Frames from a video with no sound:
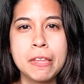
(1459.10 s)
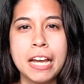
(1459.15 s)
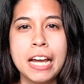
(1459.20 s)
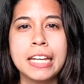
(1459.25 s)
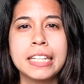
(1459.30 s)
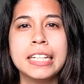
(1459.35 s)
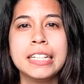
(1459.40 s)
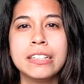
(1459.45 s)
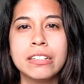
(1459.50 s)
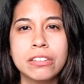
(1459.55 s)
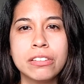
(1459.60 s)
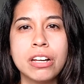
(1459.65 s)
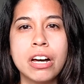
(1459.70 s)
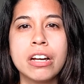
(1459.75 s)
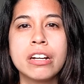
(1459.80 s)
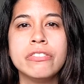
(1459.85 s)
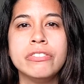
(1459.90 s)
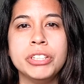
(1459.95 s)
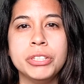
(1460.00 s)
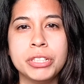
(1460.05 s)
I think a
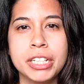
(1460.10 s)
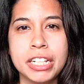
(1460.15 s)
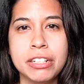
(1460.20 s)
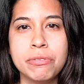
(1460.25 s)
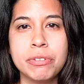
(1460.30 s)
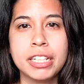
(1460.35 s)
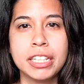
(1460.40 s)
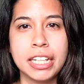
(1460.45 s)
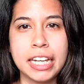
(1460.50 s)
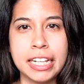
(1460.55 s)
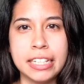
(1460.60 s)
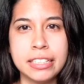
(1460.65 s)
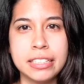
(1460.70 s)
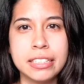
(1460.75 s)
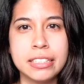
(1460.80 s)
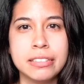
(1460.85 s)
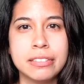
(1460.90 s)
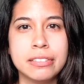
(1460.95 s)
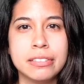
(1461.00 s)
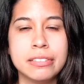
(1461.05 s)
lot of you can relate.